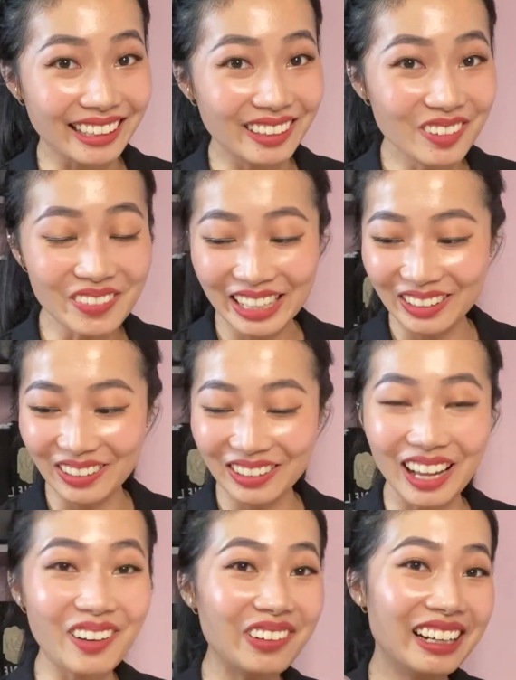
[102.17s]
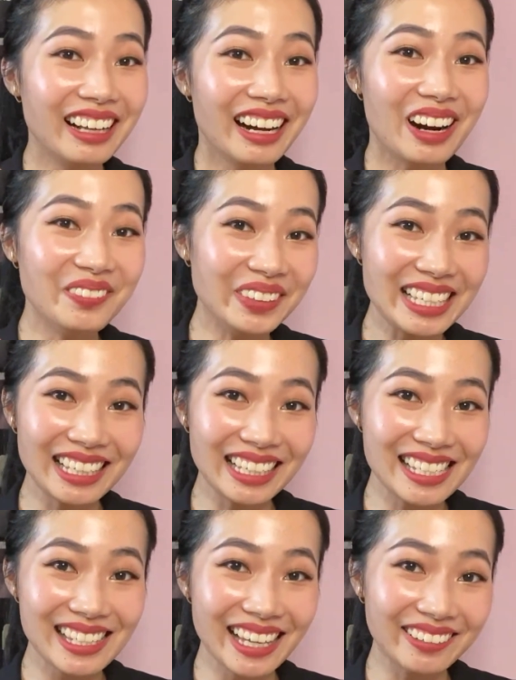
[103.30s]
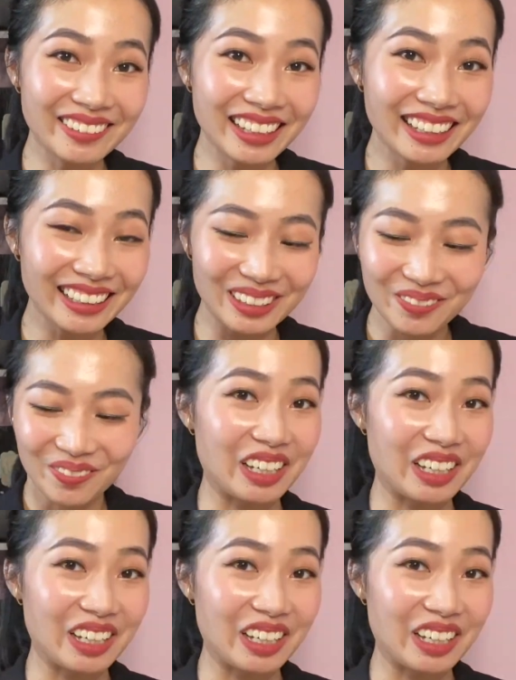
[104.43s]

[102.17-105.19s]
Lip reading: Oh my god, how amazing is that, right?